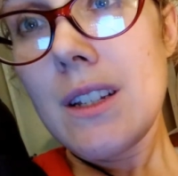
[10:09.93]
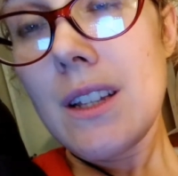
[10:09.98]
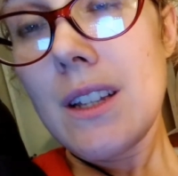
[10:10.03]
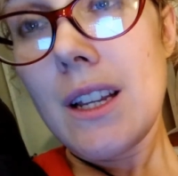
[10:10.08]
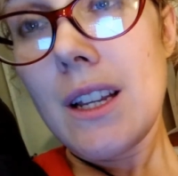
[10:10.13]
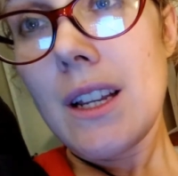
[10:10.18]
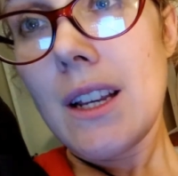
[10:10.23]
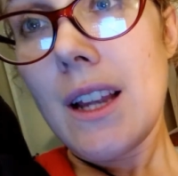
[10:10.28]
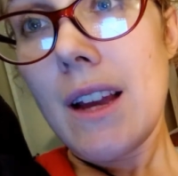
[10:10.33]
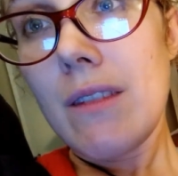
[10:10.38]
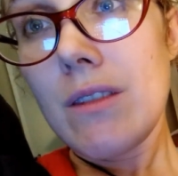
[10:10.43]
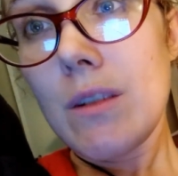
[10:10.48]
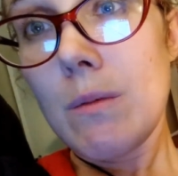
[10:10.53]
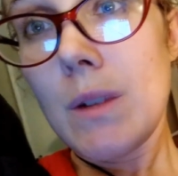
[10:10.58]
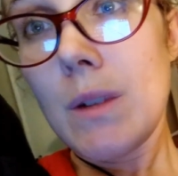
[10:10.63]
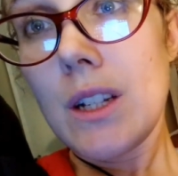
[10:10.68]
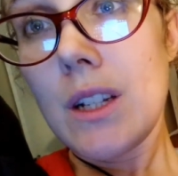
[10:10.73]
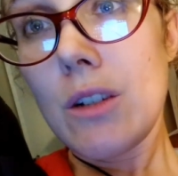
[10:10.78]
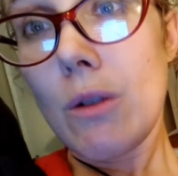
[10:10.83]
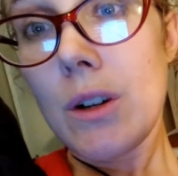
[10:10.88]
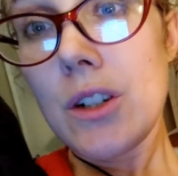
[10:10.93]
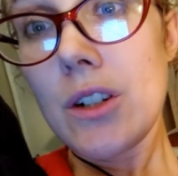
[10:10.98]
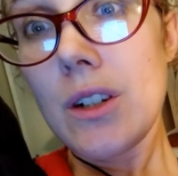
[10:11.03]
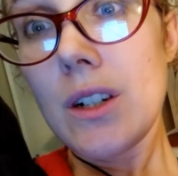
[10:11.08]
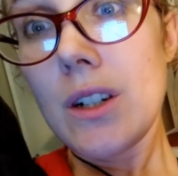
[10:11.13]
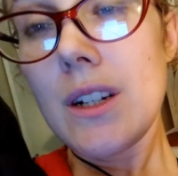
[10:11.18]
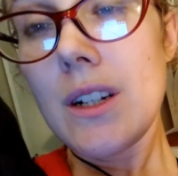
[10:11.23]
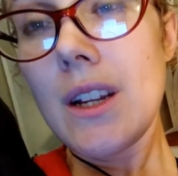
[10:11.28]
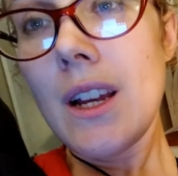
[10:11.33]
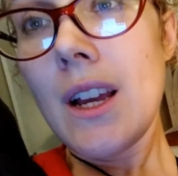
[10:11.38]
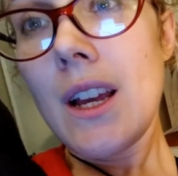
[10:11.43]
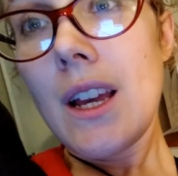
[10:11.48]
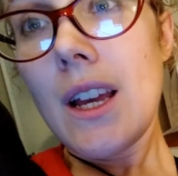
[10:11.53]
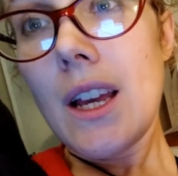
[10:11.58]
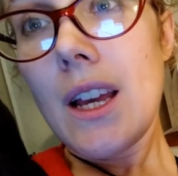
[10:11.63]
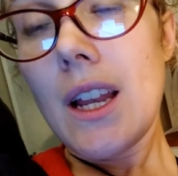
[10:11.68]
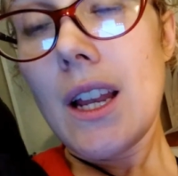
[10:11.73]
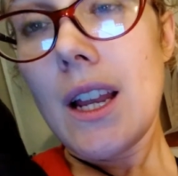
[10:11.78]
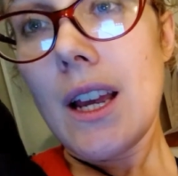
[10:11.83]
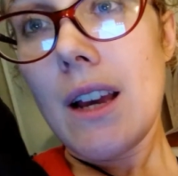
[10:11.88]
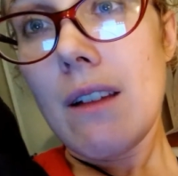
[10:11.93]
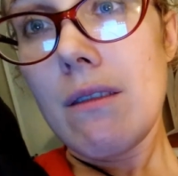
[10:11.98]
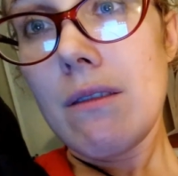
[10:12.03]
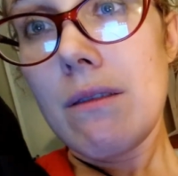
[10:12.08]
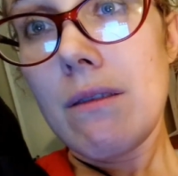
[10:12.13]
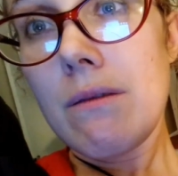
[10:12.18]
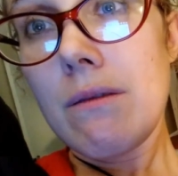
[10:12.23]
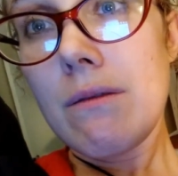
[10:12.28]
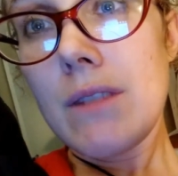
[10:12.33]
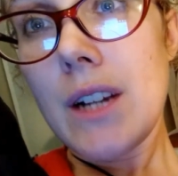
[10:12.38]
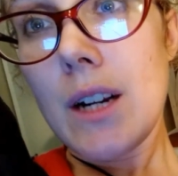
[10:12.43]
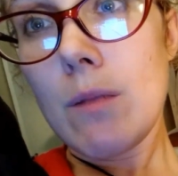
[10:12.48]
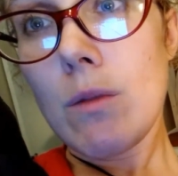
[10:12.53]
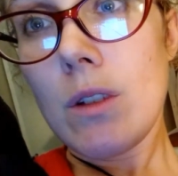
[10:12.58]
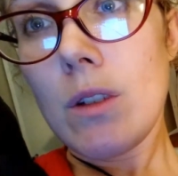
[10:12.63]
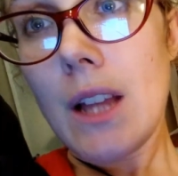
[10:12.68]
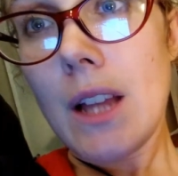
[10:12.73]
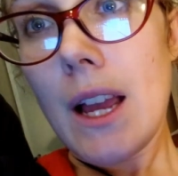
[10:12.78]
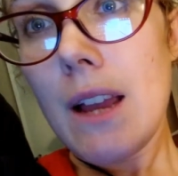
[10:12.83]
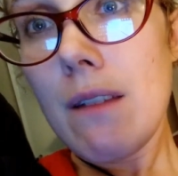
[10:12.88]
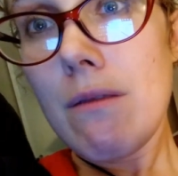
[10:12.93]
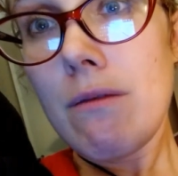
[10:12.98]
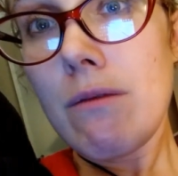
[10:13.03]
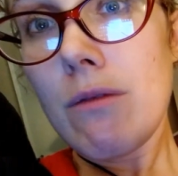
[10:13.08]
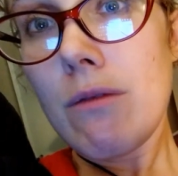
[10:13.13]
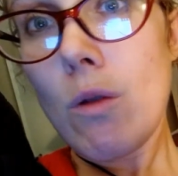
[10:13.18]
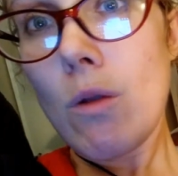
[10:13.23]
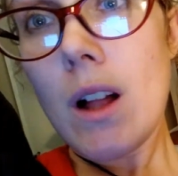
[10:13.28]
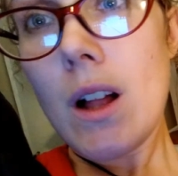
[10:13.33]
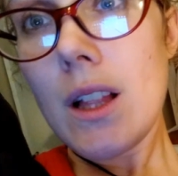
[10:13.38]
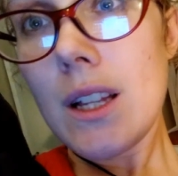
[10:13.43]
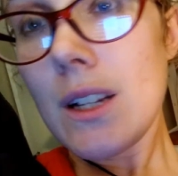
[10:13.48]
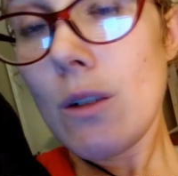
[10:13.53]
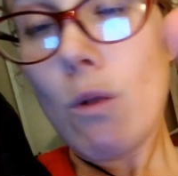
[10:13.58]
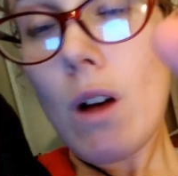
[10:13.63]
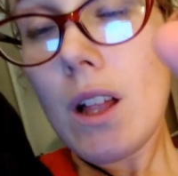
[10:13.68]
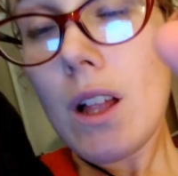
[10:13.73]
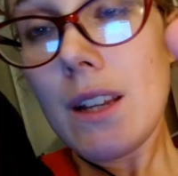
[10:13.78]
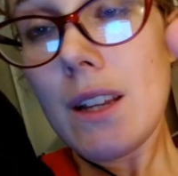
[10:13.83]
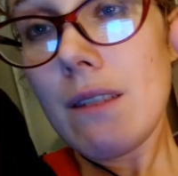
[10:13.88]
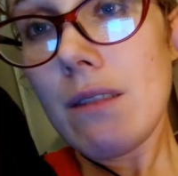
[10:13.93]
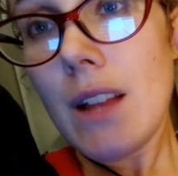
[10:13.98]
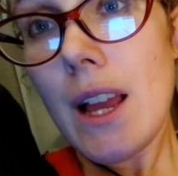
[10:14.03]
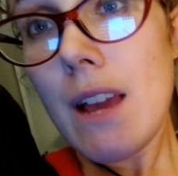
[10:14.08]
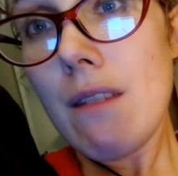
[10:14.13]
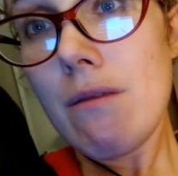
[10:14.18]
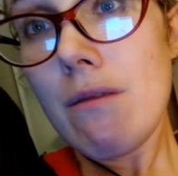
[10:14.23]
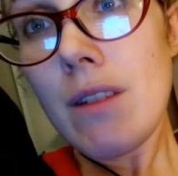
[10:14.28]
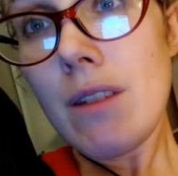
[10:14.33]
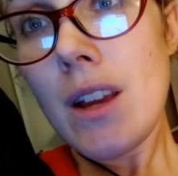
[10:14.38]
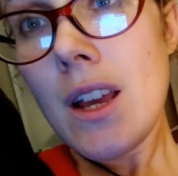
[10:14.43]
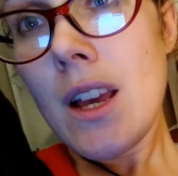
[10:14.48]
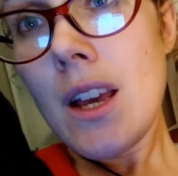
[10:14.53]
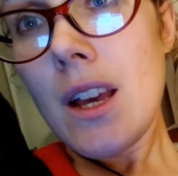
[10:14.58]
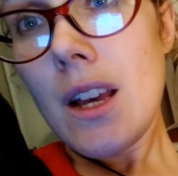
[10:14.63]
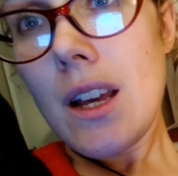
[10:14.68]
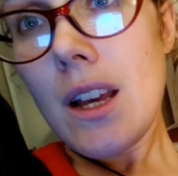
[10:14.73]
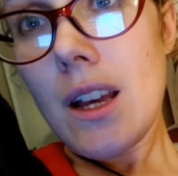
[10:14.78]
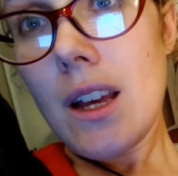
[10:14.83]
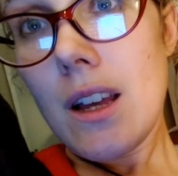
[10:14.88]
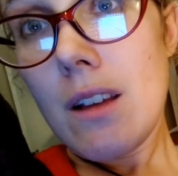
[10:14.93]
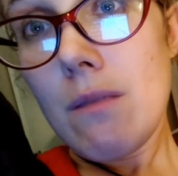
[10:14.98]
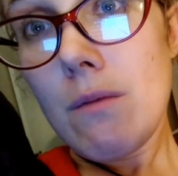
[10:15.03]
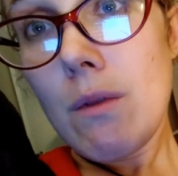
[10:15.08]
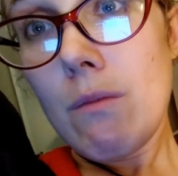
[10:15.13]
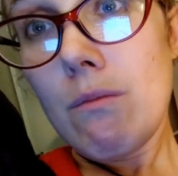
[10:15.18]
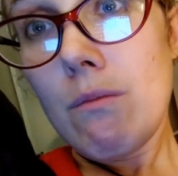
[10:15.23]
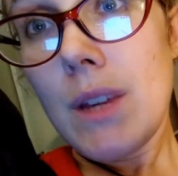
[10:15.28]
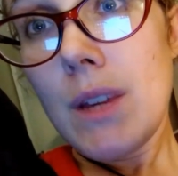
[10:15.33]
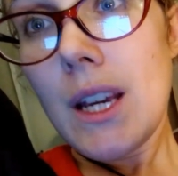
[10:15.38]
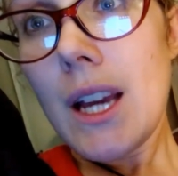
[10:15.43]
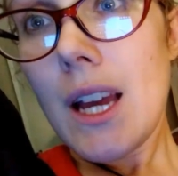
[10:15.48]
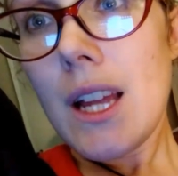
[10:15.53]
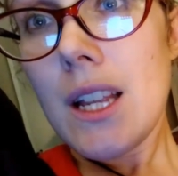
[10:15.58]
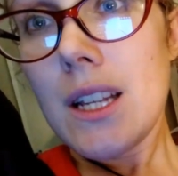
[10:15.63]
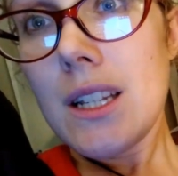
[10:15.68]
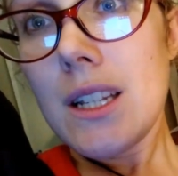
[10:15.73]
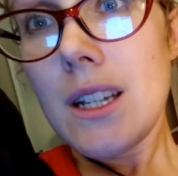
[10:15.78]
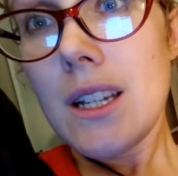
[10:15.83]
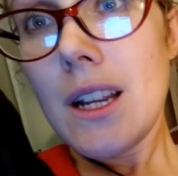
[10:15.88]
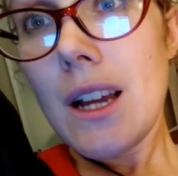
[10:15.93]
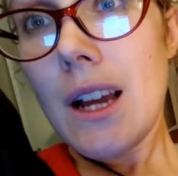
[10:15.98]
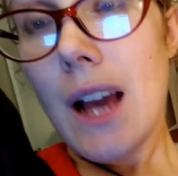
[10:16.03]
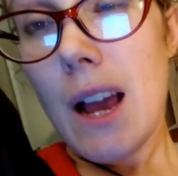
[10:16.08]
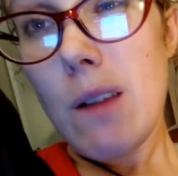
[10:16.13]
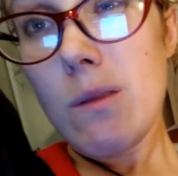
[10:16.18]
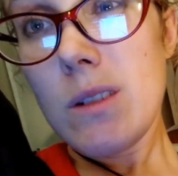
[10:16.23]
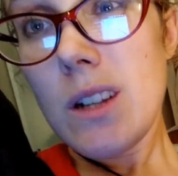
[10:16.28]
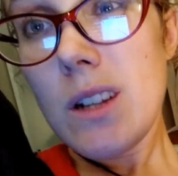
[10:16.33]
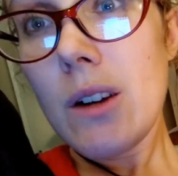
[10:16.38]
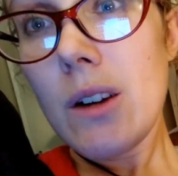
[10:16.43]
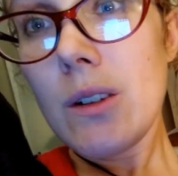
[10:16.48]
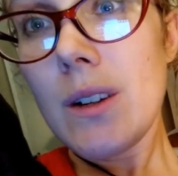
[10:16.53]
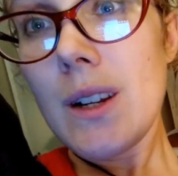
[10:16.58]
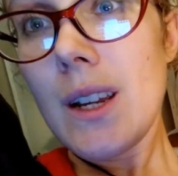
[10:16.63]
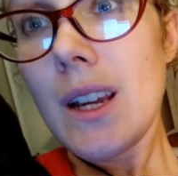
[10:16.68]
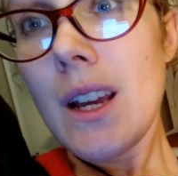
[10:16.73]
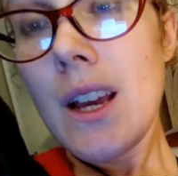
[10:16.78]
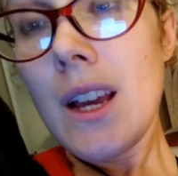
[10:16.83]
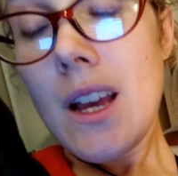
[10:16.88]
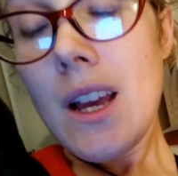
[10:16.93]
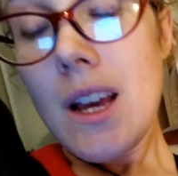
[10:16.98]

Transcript: They didn't have to be tortured and have terrible life quality quality of life um, because I was hungry.